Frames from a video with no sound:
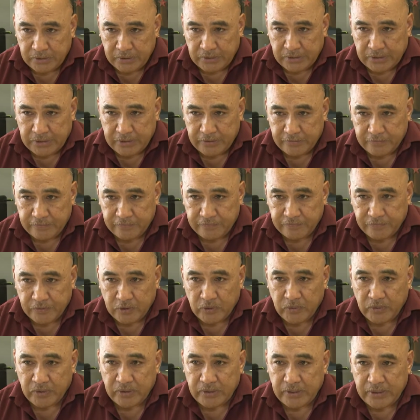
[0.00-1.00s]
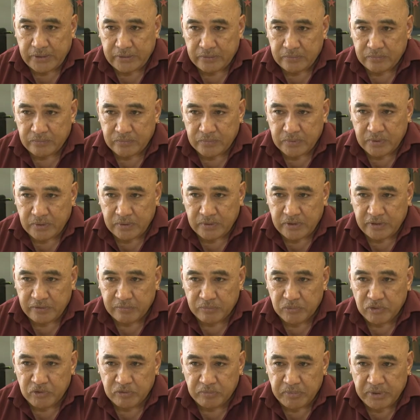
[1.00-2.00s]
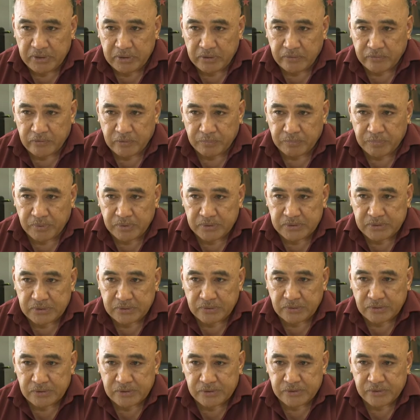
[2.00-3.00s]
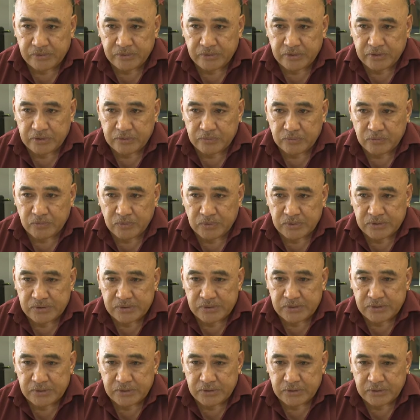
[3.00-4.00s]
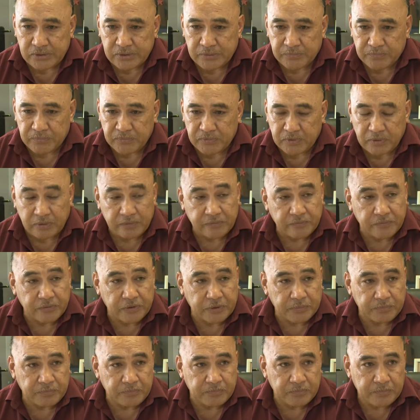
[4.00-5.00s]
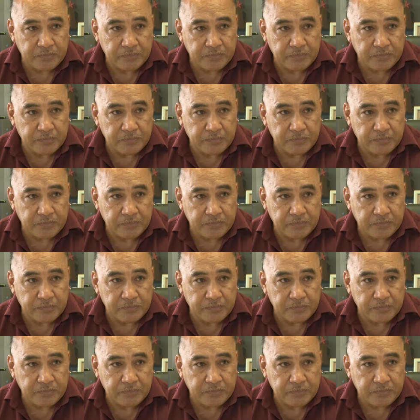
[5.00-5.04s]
Following that, the movement of the person concerned was confirmed,